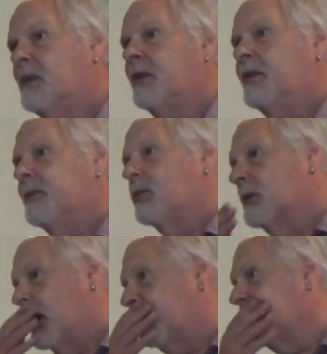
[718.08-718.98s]
a small
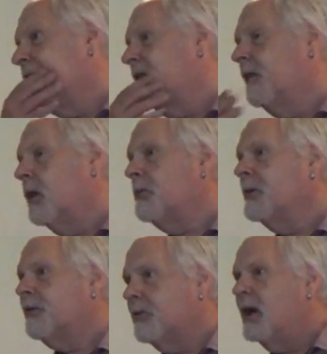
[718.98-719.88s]
gathering here, I hope that
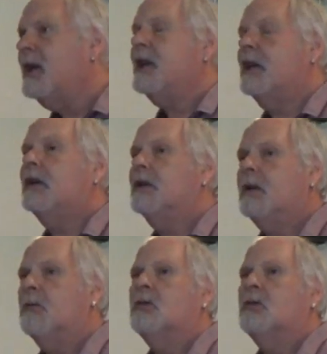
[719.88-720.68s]
from here it will